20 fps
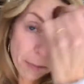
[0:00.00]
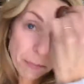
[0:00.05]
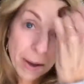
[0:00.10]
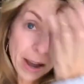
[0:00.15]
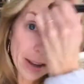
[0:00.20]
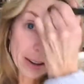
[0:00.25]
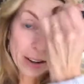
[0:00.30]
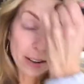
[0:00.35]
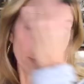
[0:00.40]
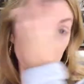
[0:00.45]

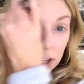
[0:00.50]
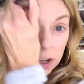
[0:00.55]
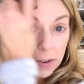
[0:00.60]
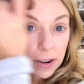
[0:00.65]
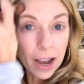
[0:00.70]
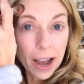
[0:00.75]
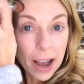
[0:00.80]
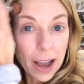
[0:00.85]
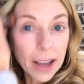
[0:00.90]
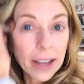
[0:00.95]
But if
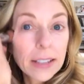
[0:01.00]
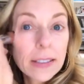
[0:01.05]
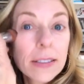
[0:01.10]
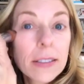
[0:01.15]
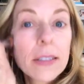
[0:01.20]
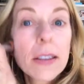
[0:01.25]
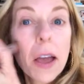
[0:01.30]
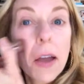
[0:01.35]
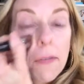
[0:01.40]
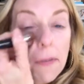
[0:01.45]

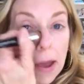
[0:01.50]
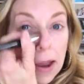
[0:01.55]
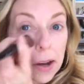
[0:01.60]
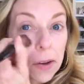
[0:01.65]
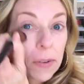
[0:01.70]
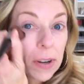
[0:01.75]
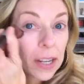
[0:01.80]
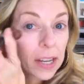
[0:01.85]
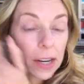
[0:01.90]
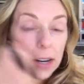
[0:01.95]

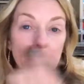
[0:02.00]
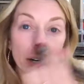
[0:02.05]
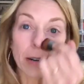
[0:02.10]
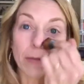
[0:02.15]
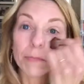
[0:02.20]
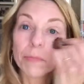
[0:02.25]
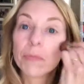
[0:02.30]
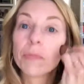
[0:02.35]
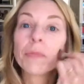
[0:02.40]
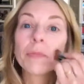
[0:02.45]
anyone
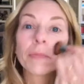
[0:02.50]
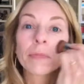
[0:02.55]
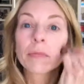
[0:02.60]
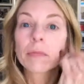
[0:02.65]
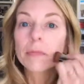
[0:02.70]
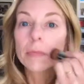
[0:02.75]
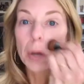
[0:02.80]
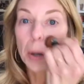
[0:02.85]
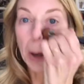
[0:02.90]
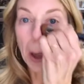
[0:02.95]
here,
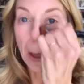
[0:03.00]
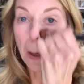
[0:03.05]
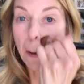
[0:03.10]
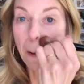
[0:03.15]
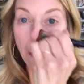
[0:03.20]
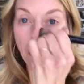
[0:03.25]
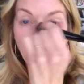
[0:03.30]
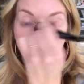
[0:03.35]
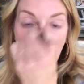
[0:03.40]
look at,